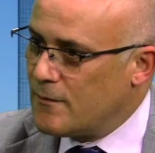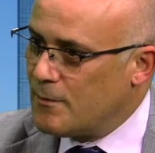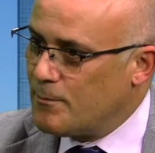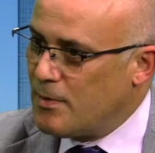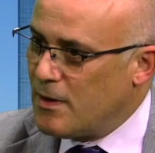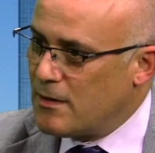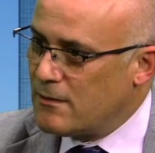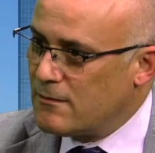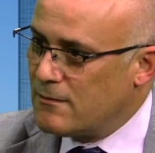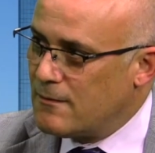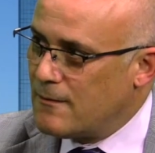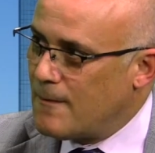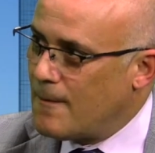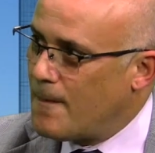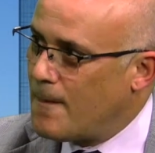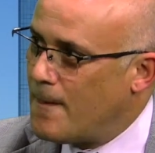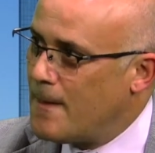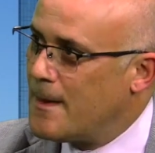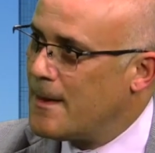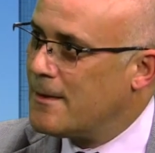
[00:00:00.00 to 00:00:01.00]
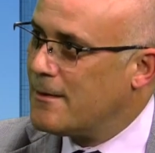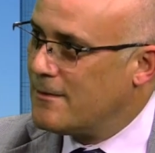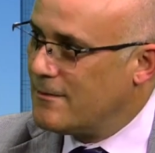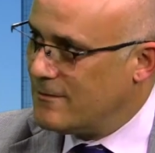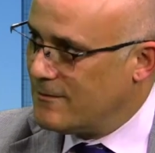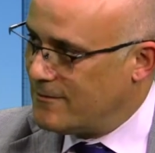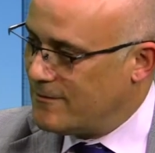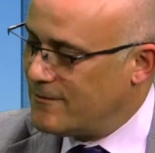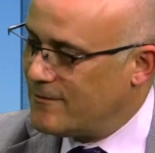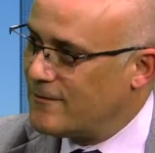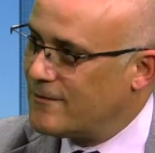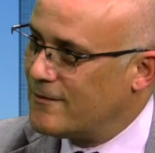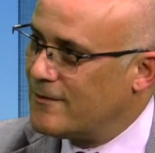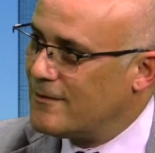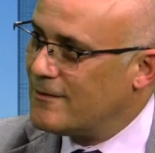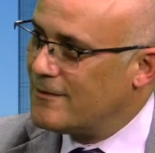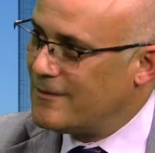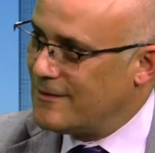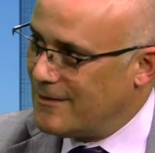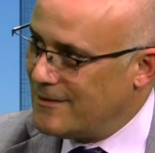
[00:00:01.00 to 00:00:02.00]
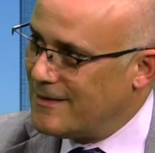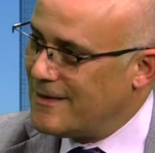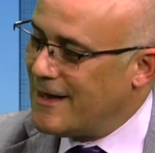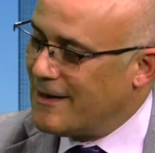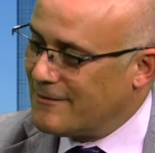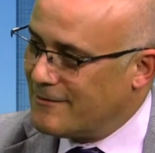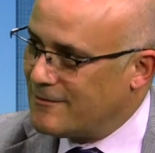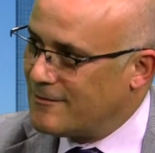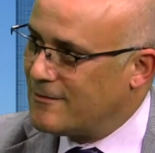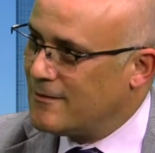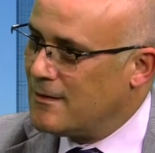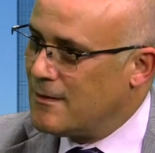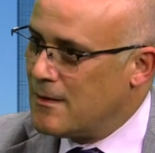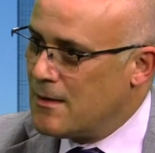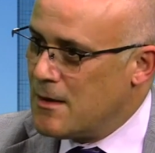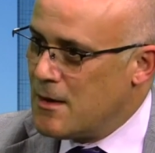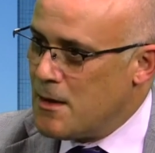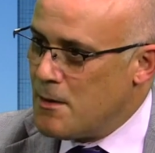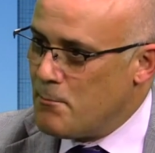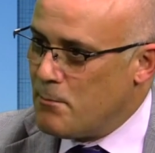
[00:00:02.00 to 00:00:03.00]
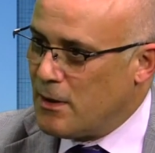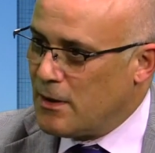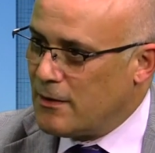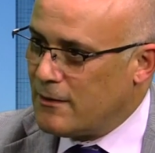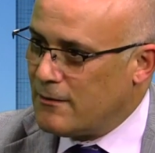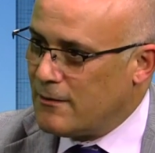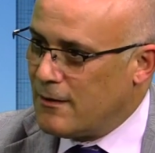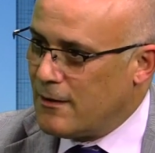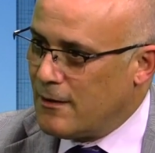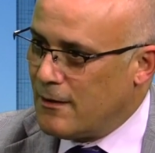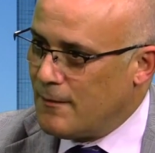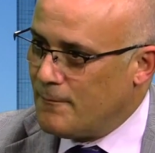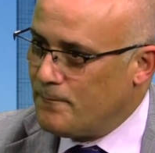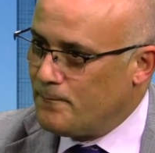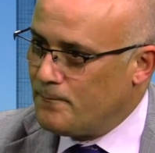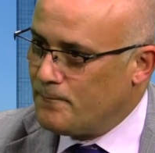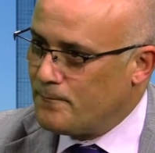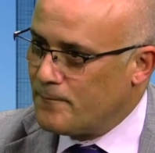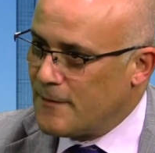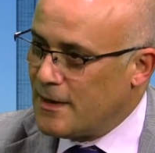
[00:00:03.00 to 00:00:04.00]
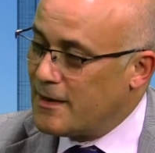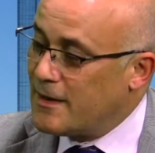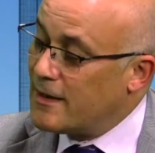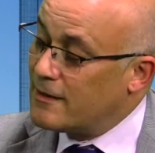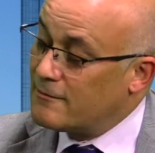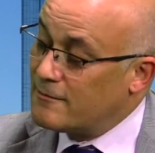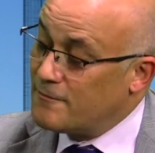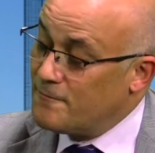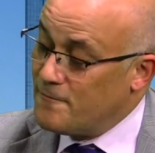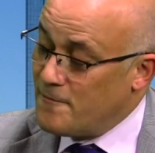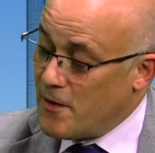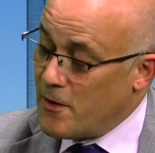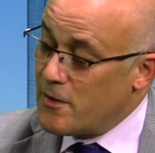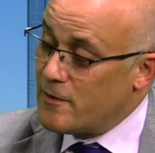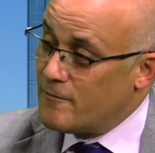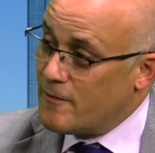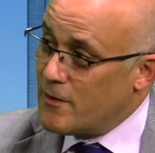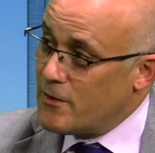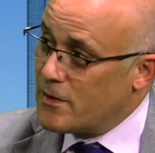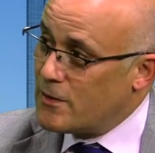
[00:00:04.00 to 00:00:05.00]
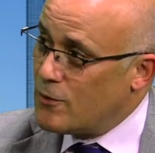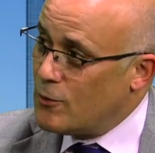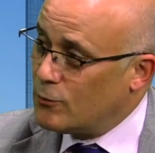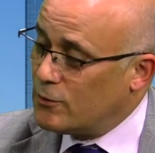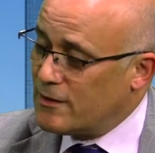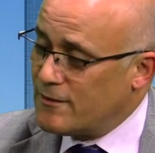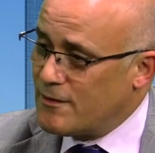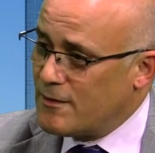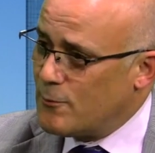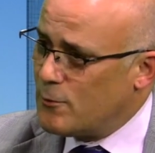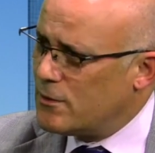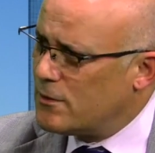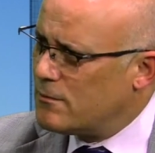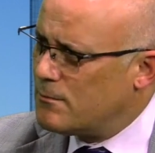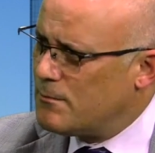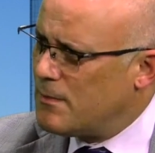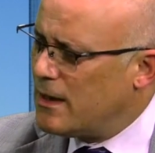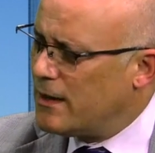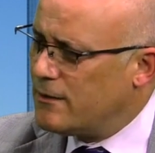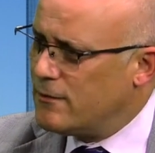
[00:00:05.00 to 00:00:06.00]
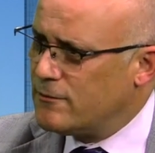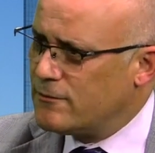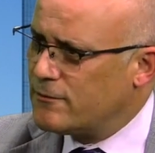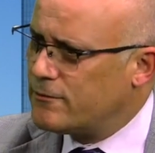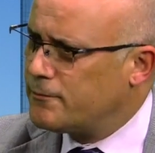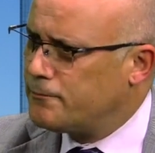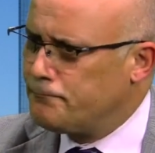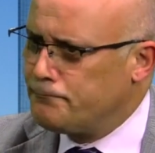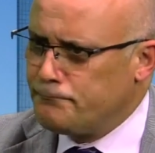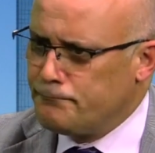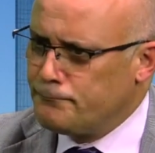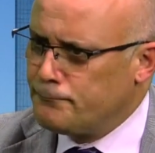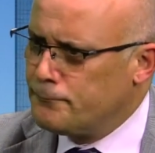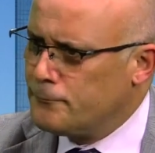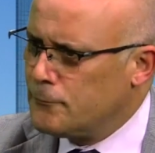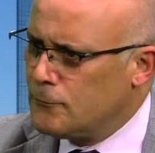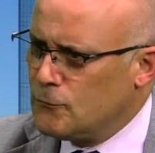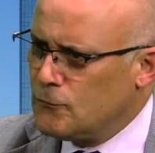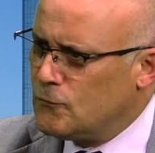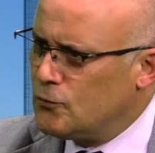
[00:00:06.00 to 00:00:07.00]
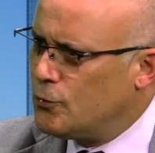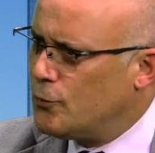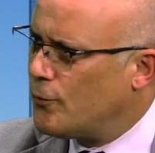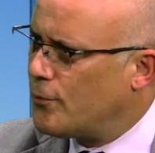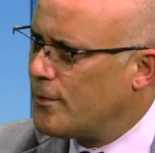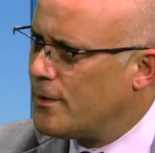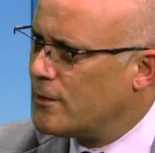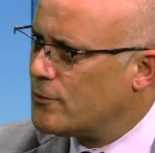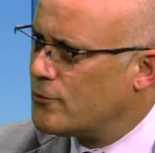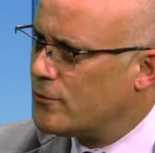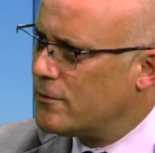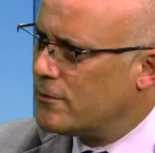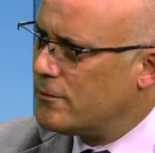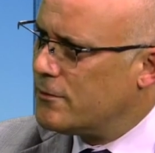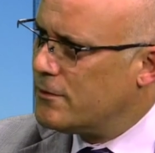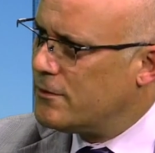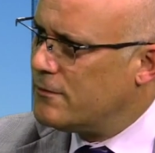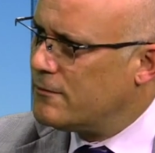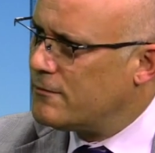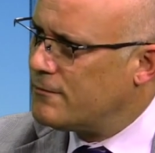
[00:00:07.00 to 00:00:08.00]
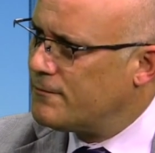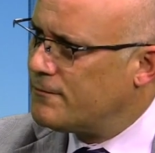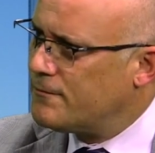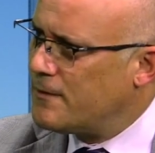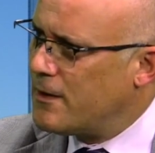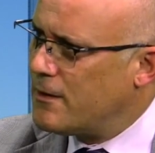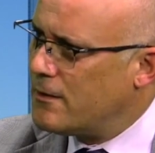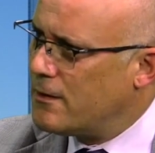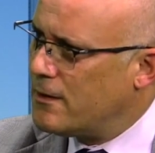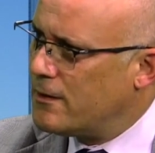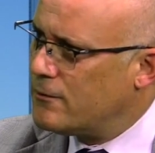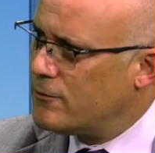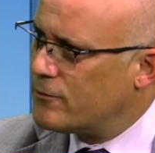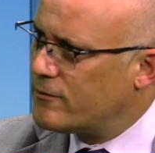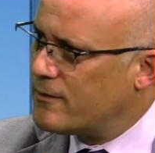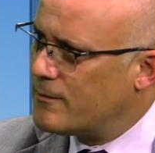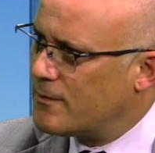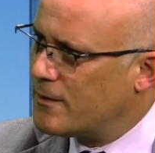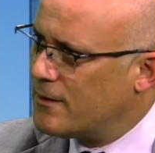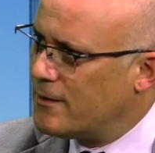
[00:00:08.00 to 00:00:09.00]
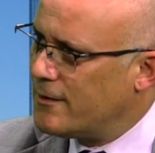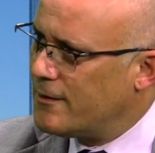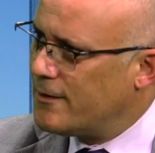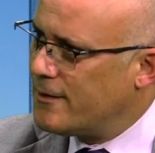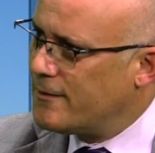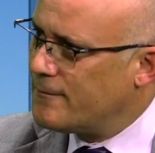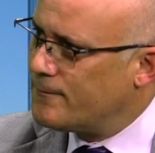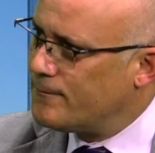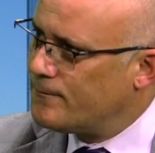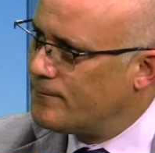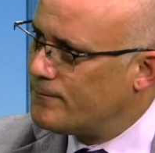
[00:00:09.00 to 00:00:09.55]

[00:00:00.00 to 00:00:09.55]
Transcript: I guess it would depend on whether it's facing the sun, right? Yes, but um, it gets very, very cold. I think with minus two, 300 degrees Fahrenheit or something like that?